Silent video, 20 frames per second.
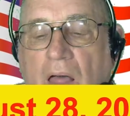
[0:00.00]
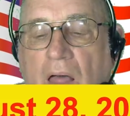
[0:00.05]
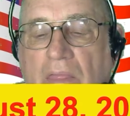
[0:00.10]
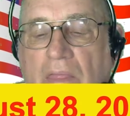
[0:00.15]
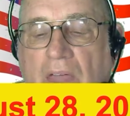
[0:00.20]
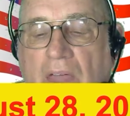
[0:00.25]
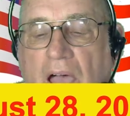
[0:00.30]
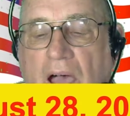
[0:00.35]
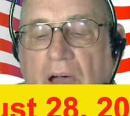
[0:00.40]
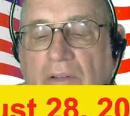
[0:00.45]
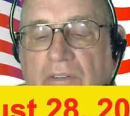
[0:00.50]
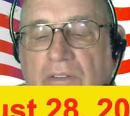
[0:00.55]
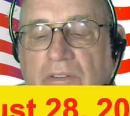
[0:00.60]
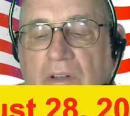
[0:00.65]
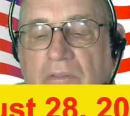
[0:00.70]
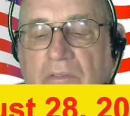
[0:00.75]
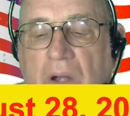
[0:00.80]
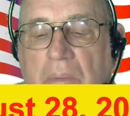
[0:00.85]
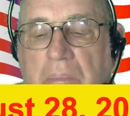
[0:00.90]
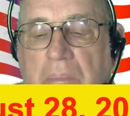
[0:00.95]
The House
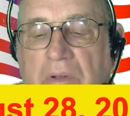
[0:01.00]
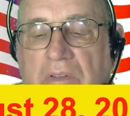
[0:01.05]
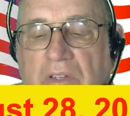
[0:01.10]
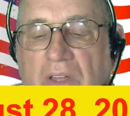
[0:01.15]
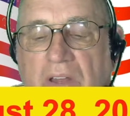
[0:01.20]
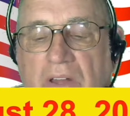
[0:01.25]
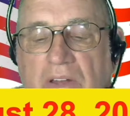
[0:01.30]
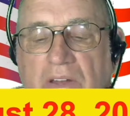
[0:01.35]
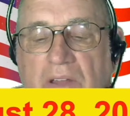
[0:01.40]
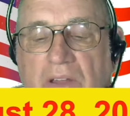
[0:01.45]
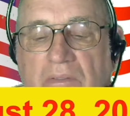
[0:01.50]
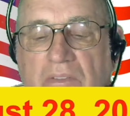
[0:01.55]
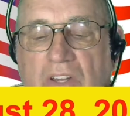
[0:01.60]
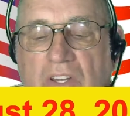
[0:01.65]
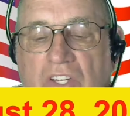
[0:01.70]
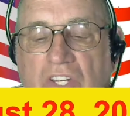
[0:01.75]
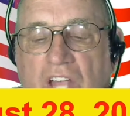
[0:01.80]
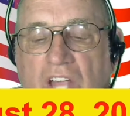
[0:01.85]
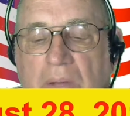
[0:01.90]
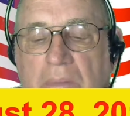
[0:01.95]
of Representatives
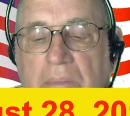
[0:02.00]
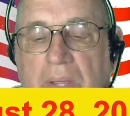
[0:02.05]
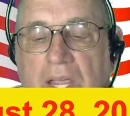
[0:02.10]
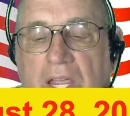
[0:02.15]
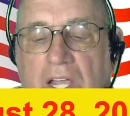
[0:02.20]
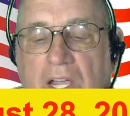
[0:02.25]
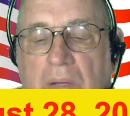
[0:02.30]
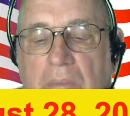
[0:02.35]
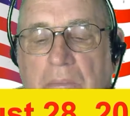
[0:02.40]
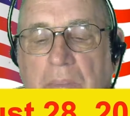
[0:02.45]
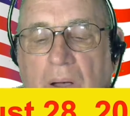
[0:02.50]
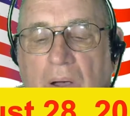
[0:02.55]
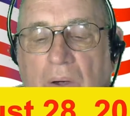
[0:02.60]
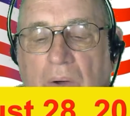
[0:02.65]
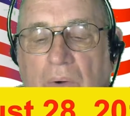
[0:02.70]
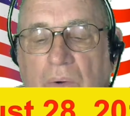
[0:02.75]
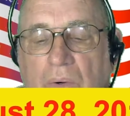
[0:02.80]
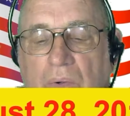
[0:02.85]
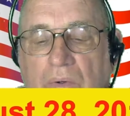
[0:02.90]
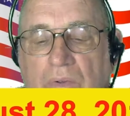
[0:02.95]
shall be
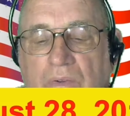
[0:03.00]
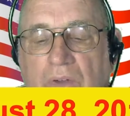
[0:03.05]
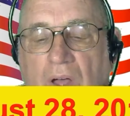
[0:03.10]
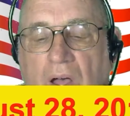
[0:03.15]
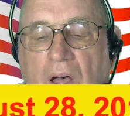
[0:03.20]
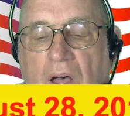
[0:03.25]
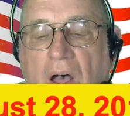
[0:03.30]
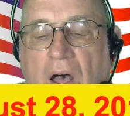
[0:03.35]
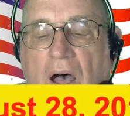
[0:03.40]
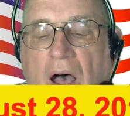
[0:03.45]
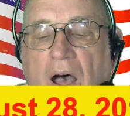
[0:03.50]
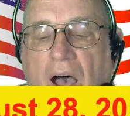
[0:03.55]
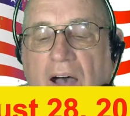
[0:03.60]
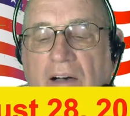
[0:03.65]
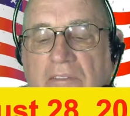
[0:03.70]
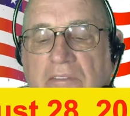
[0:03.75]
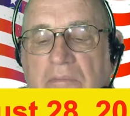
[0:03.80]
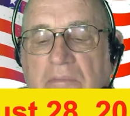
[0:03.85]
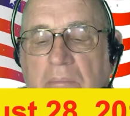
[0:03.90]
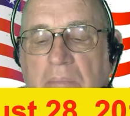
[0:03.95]
composed
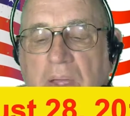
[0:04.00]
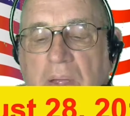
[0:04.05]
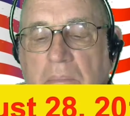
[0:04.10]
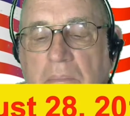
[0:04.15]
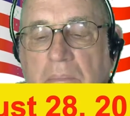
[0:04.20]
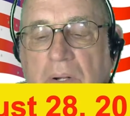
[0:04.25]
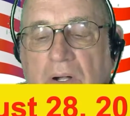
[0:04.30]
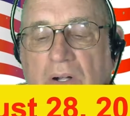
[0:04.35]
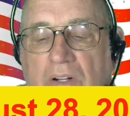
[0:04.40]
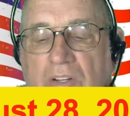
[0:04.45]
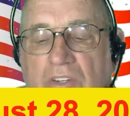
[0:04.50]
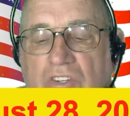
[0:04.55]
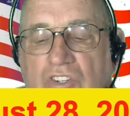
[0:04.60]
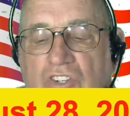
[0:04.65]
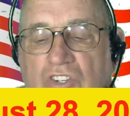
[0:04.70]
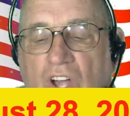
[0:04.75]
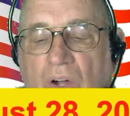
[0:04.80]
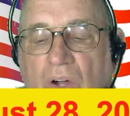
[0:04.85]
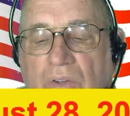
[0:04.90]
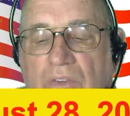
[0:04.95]
of members
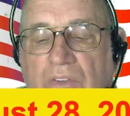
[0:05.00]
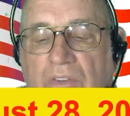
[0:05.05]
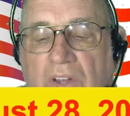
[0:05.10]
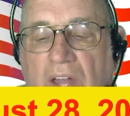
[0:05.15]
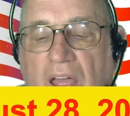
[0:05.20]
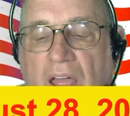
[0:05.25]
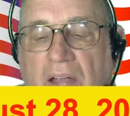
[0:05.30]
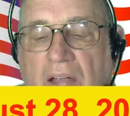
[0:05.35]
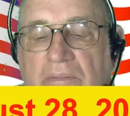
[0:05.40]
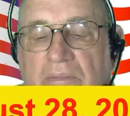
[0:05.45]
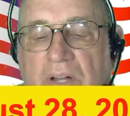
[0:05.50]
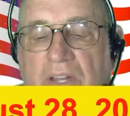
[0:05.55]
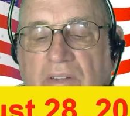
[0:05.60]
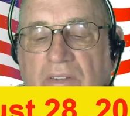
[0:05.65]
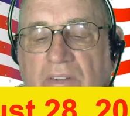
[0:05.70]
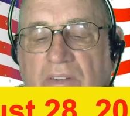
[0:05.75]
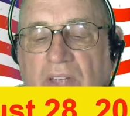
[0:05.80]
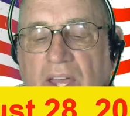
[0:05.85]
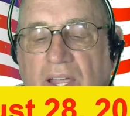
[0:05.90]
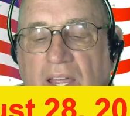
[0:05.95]
chosen every
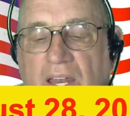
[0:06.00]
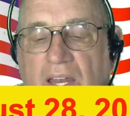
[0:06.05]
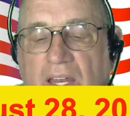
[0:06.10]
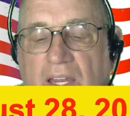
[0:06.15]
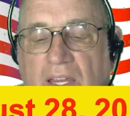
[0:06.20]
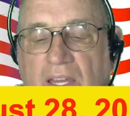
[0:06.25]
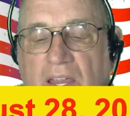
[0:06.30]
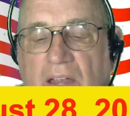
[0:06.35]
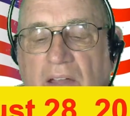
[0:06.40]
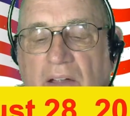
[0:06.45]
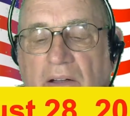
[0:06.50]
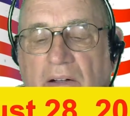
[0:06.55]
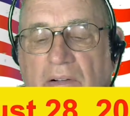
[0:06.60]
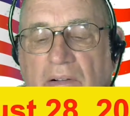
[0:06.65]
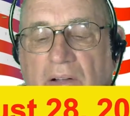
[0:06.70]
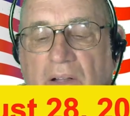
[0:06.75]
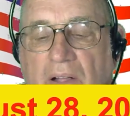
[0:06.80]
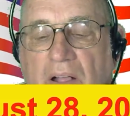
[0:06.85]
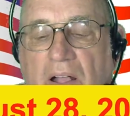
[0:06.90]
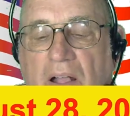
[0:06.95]
second year
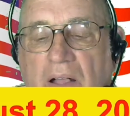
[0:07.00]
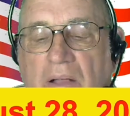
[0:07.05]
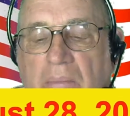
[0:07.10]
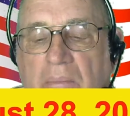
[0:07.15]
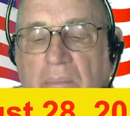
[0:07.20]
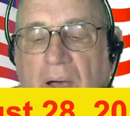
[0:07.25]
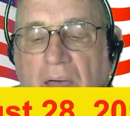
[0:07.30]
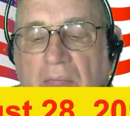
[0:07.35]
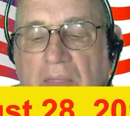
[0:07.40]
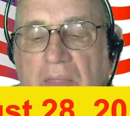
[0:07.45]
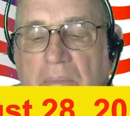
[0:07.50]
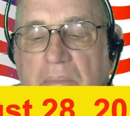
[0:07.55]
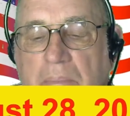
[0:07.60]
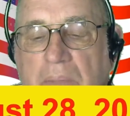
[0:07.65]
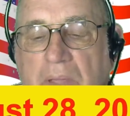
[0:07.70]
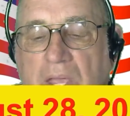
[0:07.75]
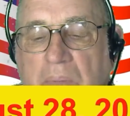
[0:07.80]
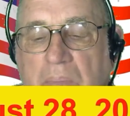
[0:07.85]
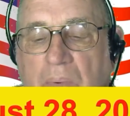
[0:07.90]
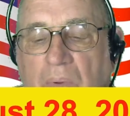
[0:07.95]
by the
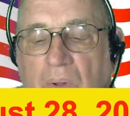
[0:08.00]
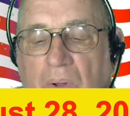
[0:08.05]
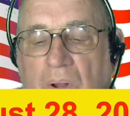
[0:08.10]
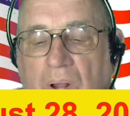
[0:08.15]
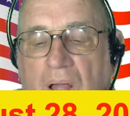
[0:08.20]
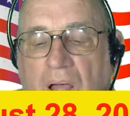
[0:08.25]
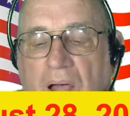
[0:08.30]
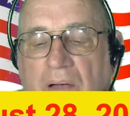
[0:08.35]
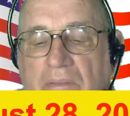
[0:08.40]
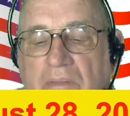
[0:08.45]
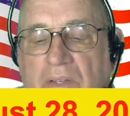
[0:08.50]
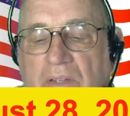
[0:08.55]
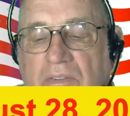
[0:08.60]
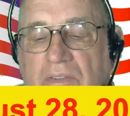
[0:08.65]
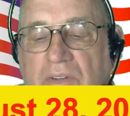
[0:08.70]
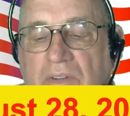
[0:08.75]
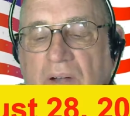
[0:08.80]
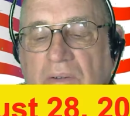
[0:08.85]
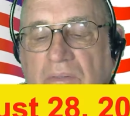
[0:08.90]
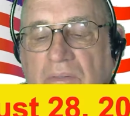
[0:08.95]
people of the
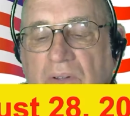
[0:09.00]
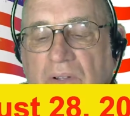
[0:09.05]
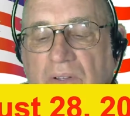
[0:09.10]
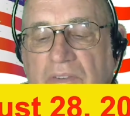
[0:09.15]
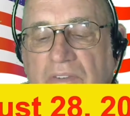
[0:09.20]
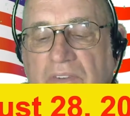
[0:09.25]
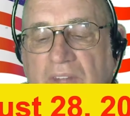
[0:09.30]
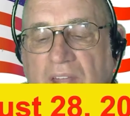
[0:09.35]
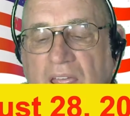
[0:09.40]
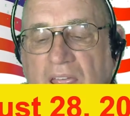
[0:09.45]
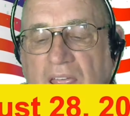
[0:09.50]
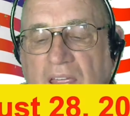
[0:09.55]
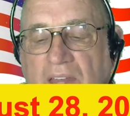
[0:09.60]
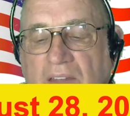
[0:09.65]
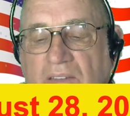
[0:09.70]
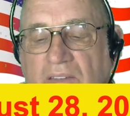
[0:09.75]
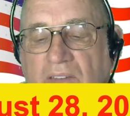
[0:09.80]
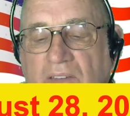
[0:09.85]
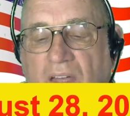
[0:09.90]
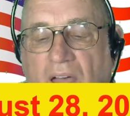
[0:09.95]
several
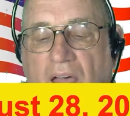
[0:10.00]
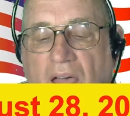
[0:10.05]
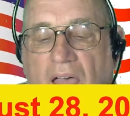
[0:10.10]
states,